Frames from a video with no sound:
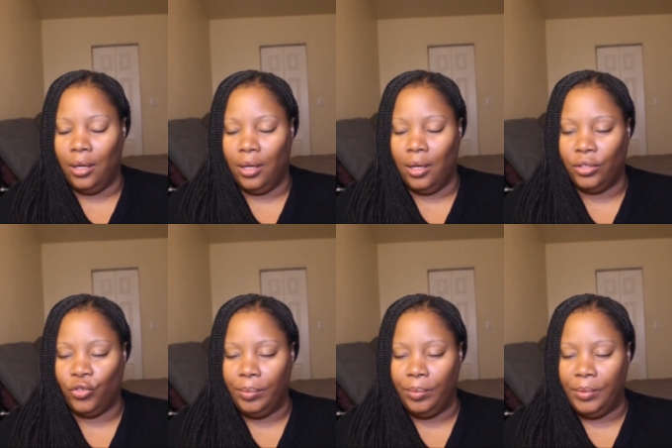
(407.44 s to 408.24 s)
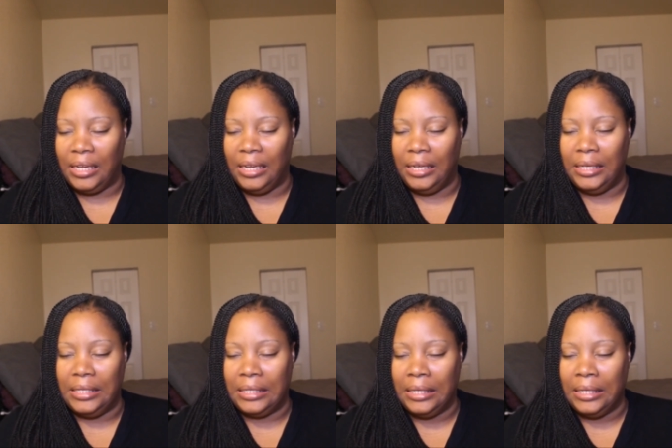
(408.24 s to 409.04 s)

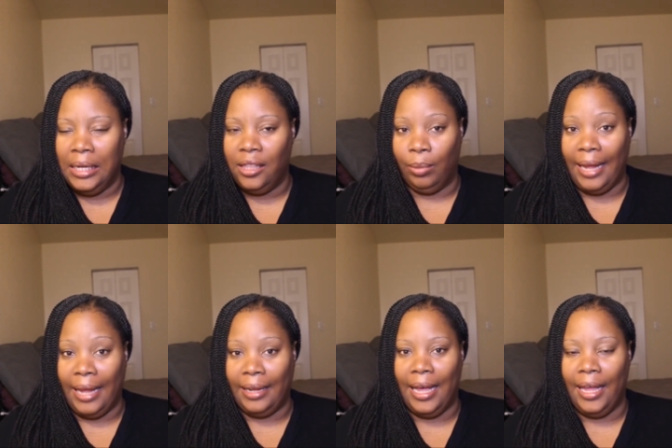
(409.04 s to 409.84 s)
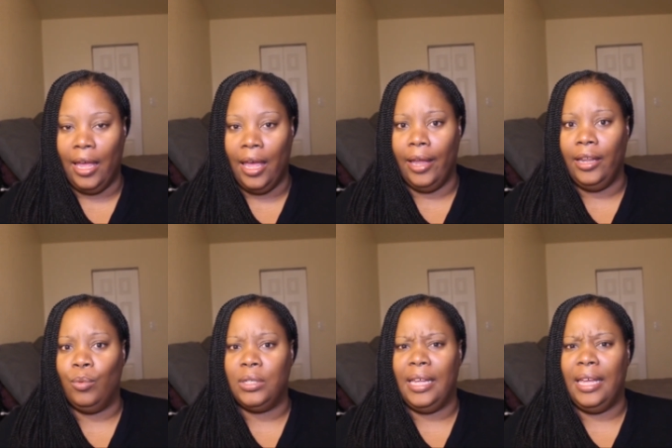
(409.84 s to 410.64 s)
Striptease, the black guy, and he
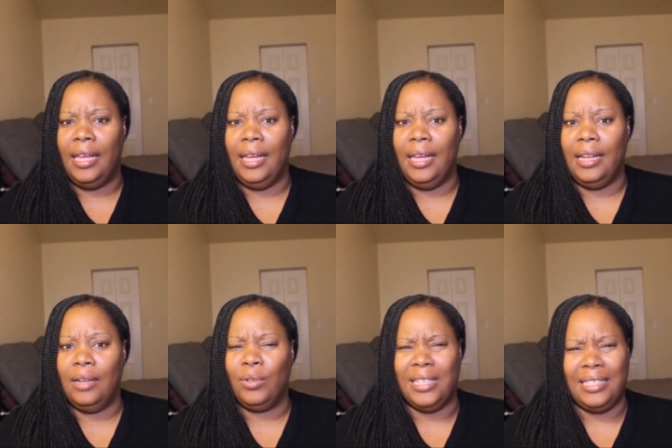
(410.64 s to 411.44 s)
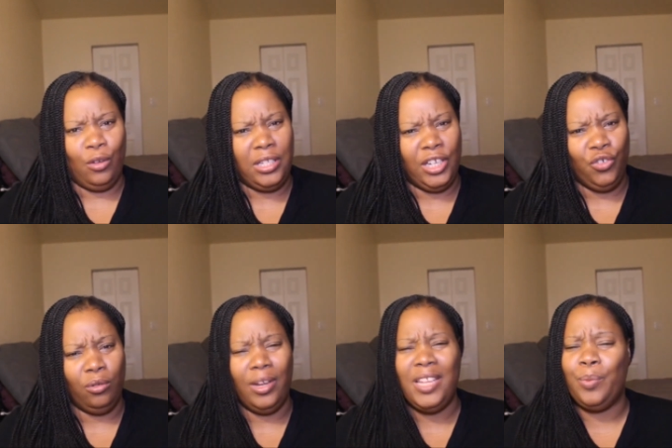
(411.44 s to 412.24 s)
was in South
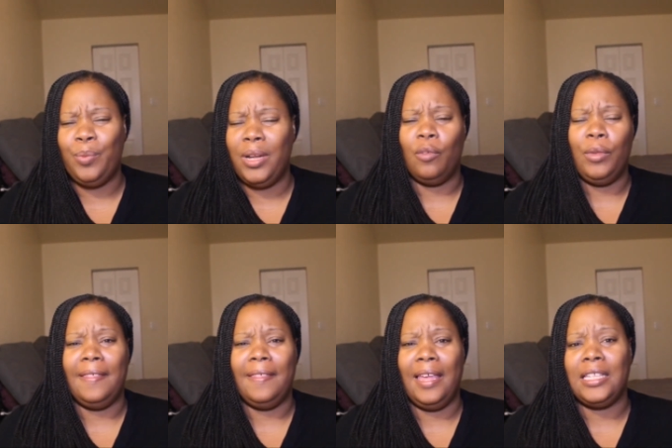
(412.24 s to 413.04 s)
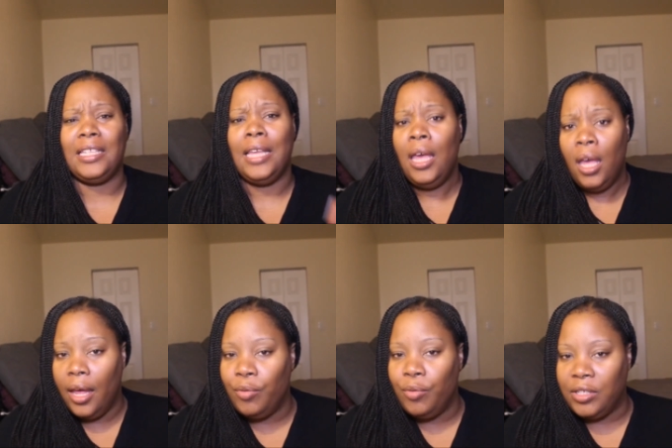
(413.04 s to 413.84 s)
Central. He's been in so many things.
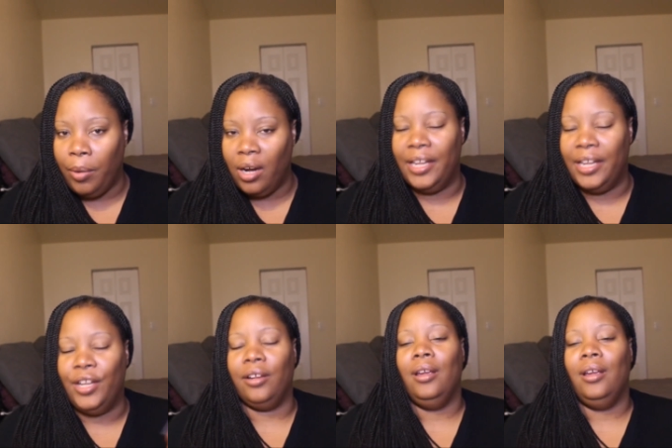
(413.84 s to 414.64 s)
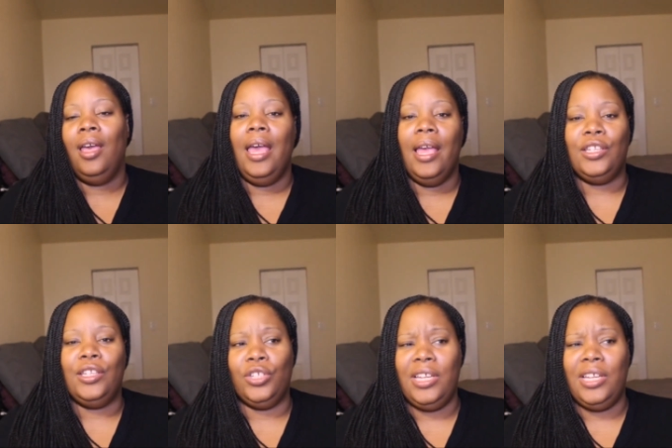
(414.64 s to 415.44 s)
And he was the bartender, and
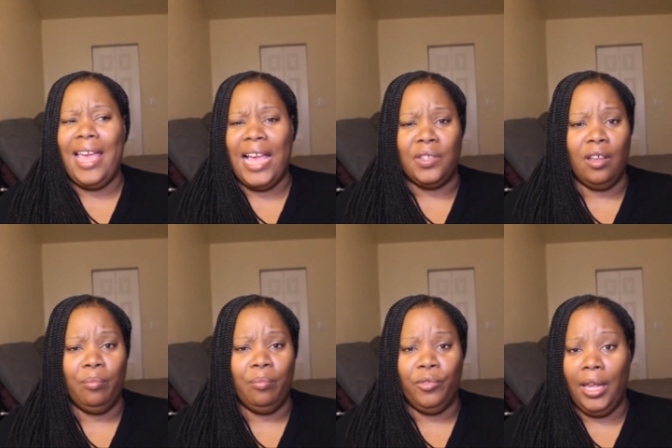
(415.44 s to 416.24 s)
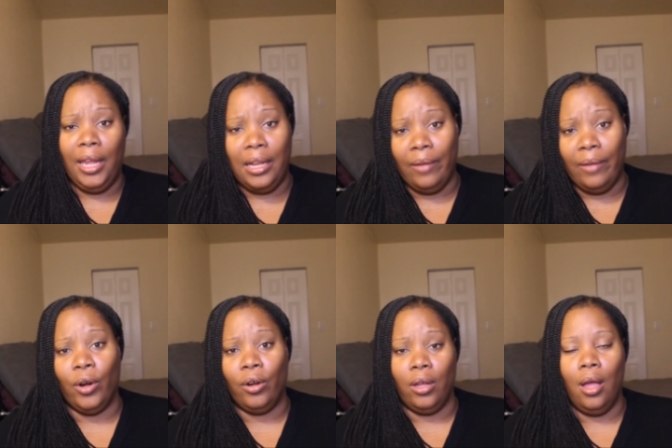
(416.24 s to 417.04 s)
so she asked for some drink he had never
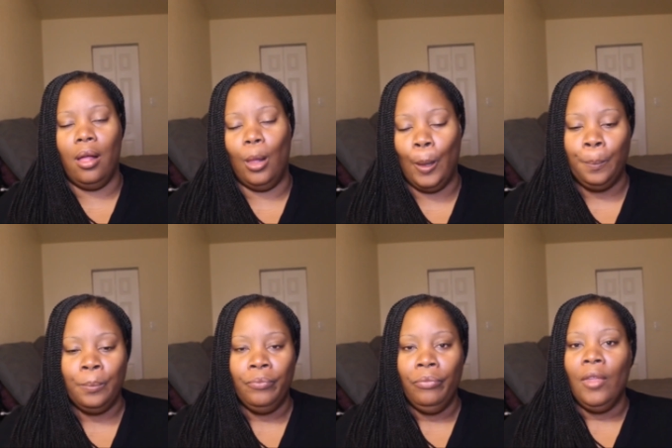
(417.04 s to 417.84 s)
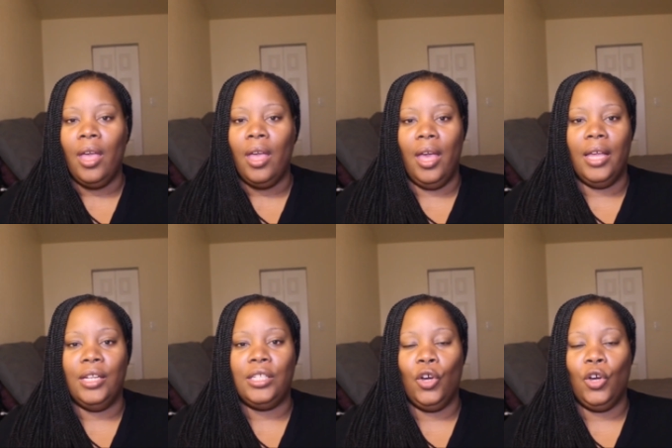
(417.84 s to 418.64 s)
heard of, and
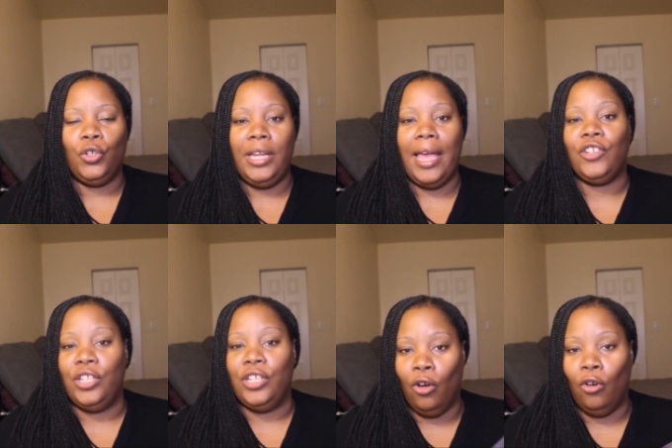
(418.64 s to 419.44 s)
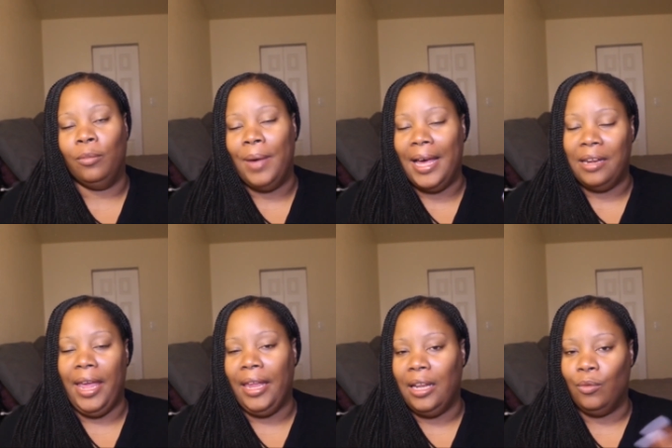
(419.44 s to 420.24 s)
so she actually told him how to
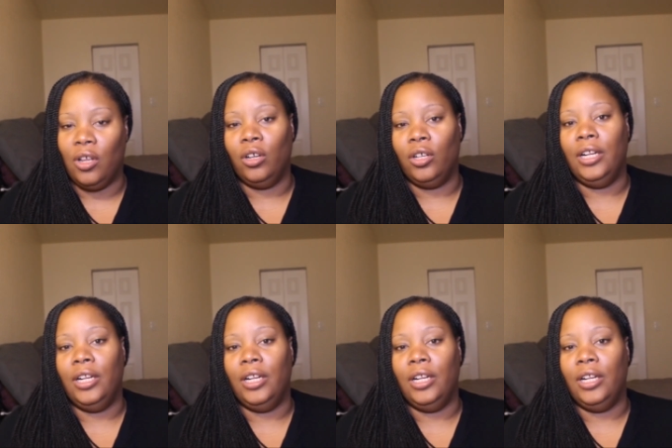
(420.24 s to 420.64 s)
make it. It was all good.